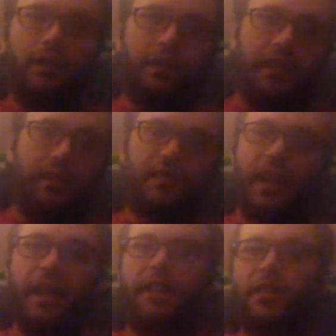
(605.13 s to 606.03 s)
things
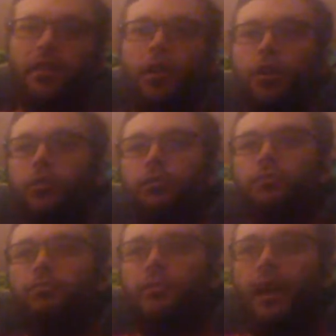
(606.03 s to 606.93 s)
I didn't know
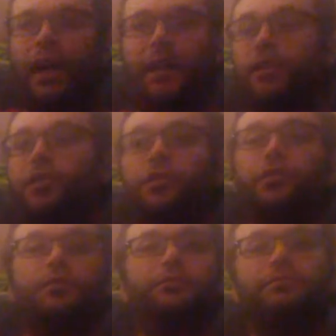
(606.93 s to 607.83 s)
I could do.